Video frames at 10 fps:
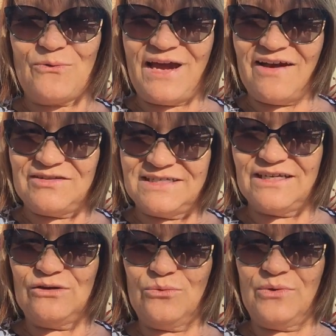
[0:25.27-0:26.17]
we have to
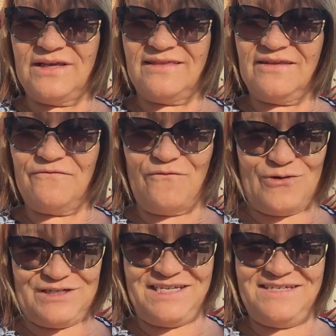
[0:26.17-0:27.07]
deal with
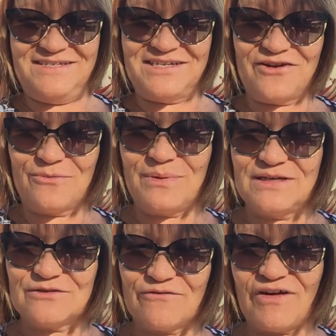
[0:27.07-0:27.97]
four seasons here in
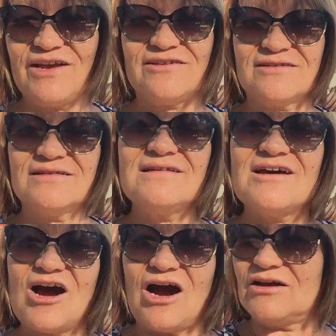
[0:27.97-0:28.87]
Pennsylvania,
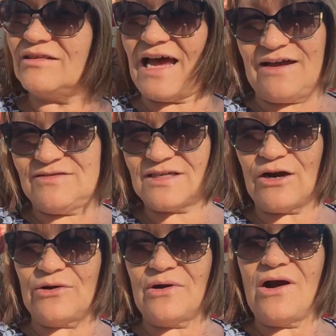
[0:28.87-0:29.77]
our lives
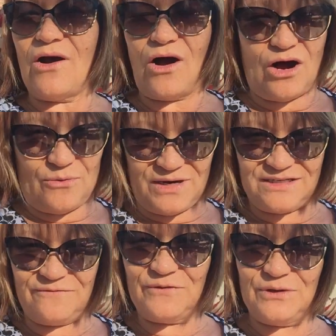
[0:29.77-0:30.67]
are
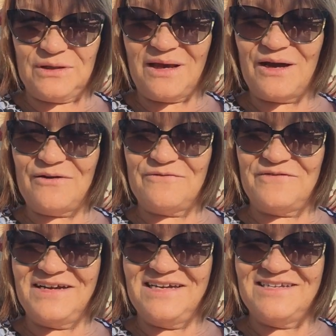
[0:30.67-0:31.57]
always full
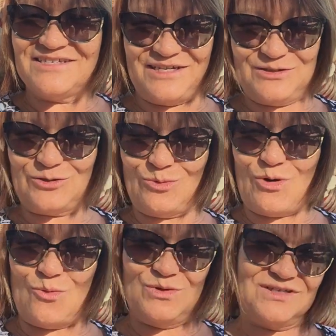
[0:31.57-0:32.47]
of seasonal
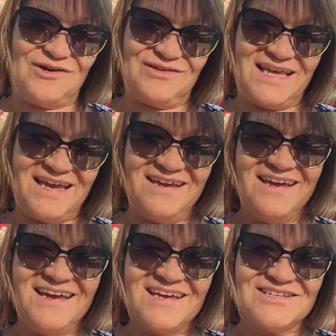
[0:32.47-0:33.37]
moments, aren't they?
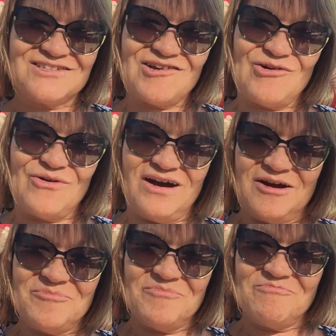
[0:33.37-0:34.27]
So
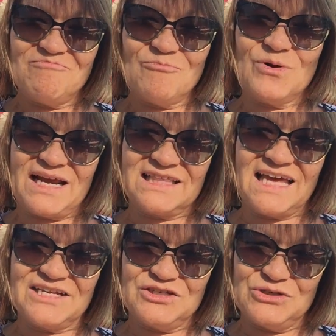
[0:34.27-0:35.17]
what I'd
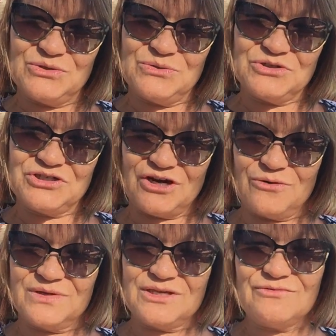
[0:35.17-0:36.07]
like to
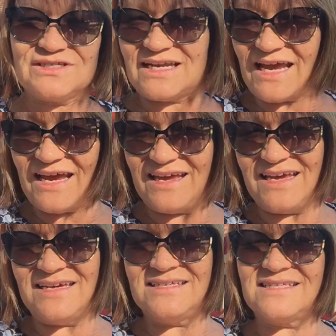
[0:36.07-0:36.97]
share with you today
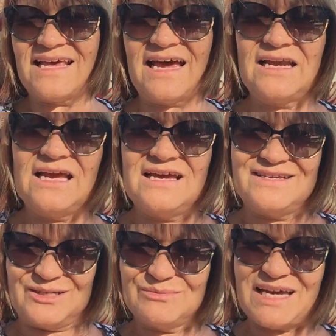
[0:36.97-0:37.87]
is that
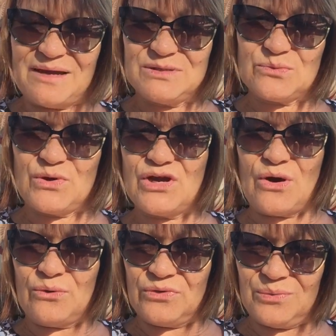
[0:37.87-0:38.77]
sometimes we
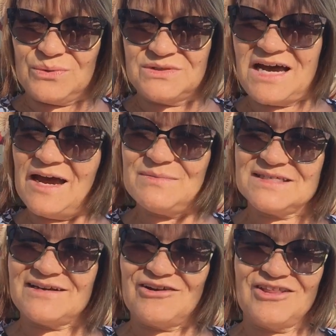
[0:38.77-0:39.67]
go through
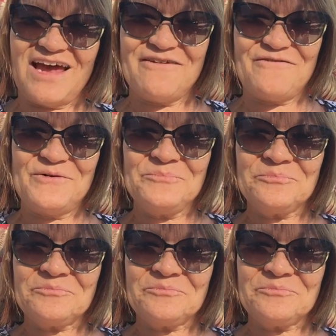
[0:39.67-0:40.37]
times in our life